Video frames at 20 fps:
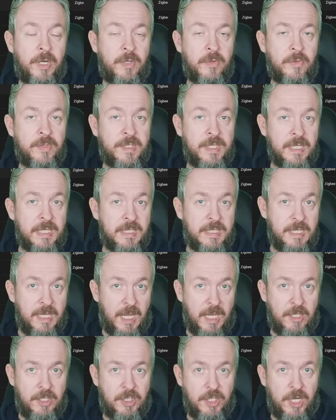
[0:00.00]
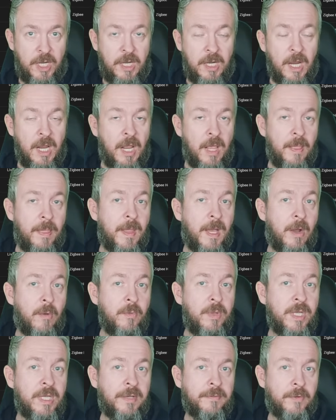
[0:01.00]
are using ZHA, now
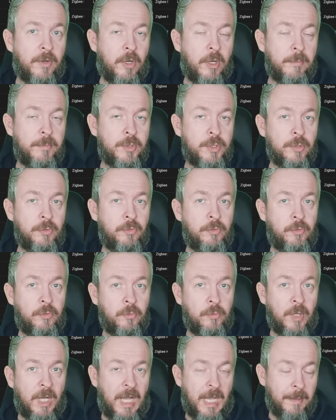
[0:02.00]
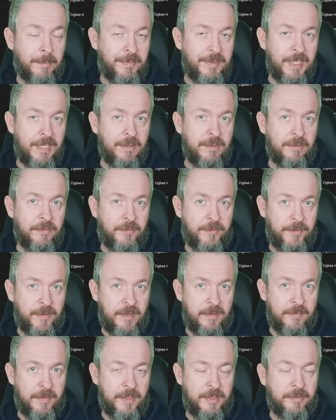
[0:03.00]
we have option to update
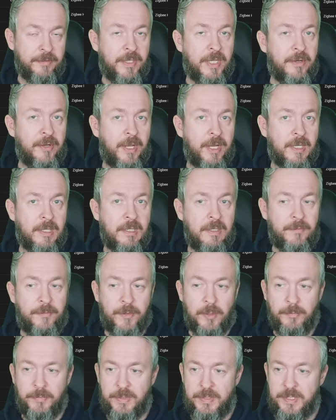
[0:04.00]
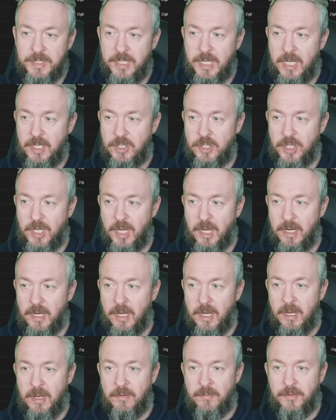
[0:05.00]
firmware directly from the ZHA.
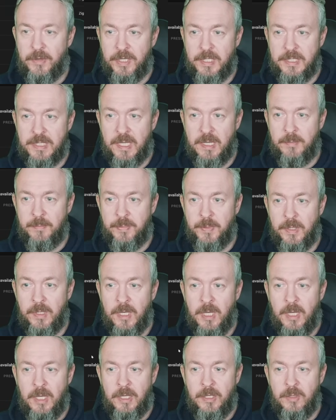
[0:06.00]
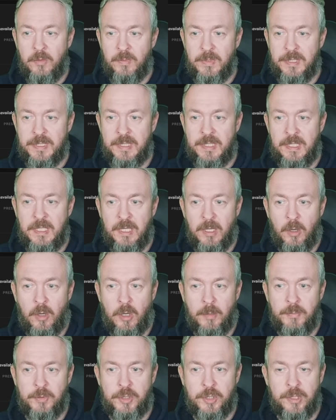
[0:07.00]
For example, you will see
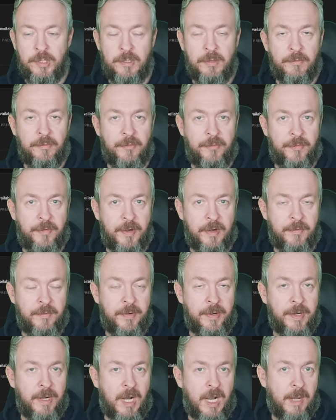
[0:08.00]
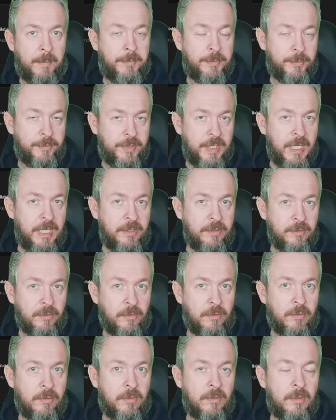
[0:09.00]
option firmware up to date,
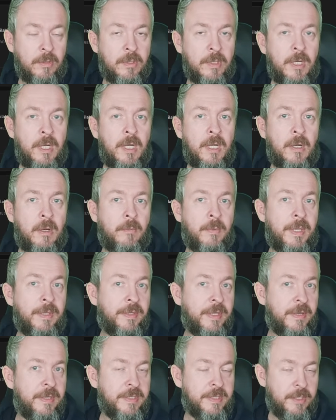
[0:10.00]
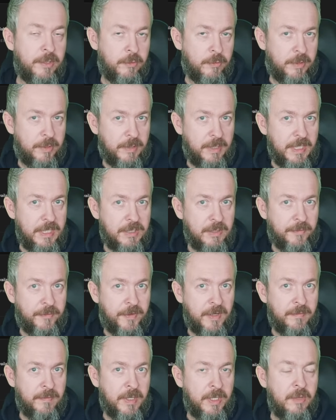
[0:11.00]
or when there is a new release of
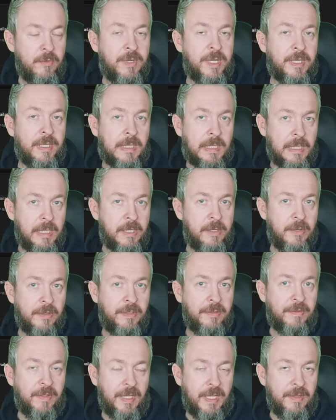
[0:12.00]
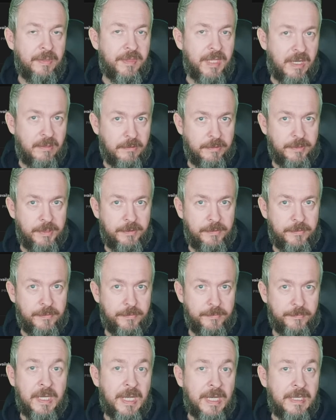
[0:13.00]
firmware, you can click on it and download it.
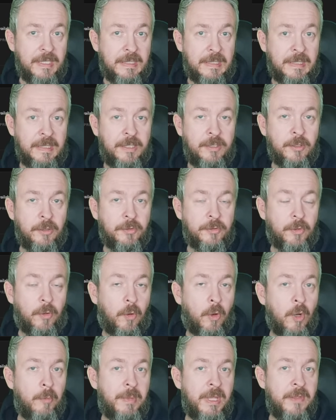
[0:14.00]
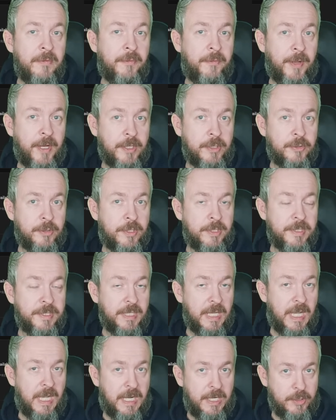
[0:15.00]
Currently, not all
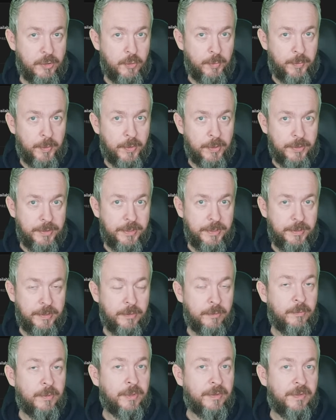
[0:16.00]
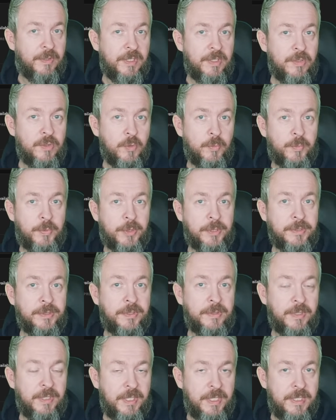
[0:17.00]
manufacturers are supported. What is
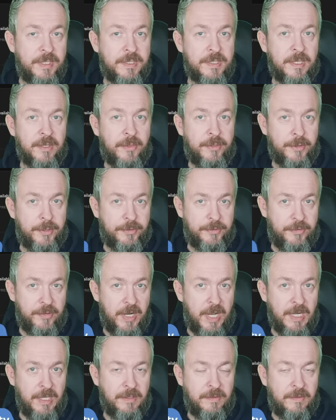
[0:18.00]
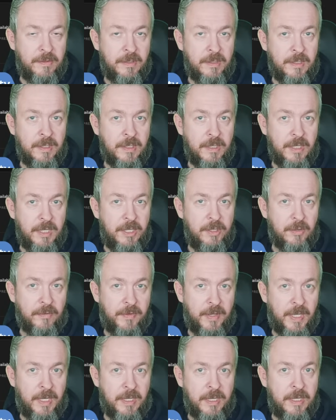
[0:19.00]
supported is Third Reality,
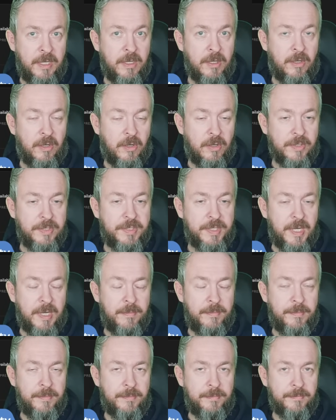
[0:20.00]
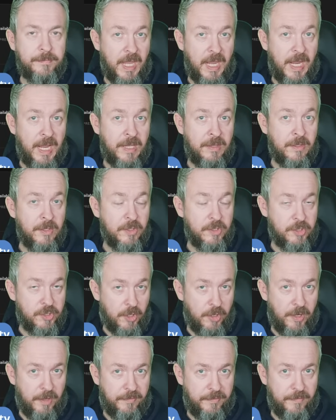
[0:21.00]
Inovelli, Osram and
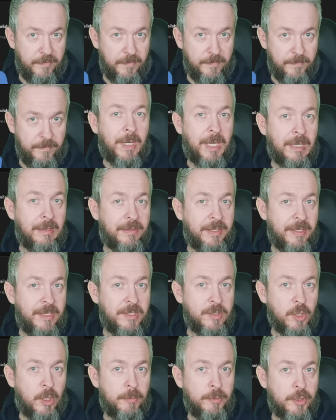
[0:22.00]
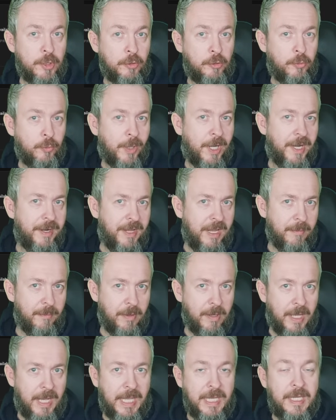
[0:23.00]
Sonoff. While there is option to
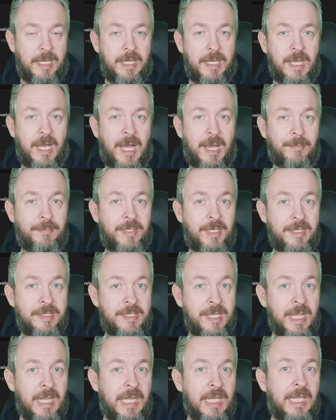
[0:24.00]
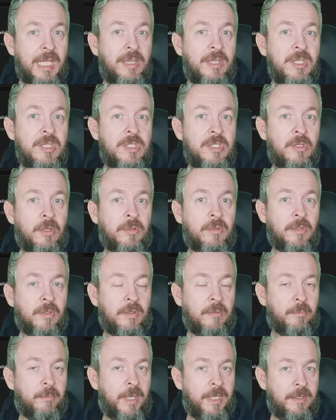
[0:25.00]
enable IKEA updates, it is not
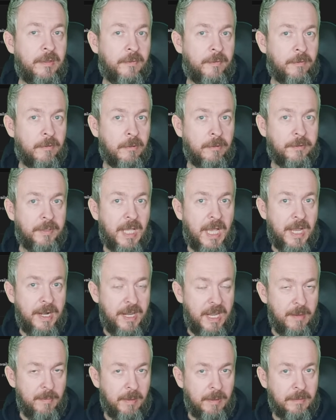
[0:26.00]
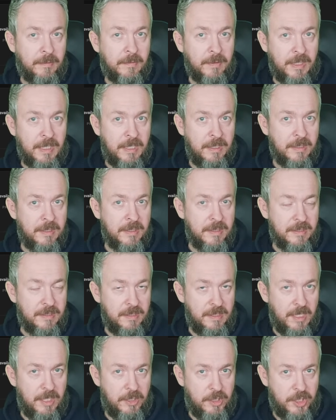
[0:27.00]
by default enabled in the
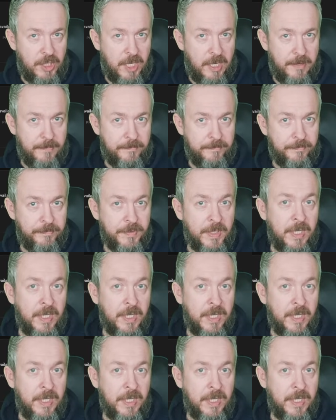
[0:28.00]
ZHA.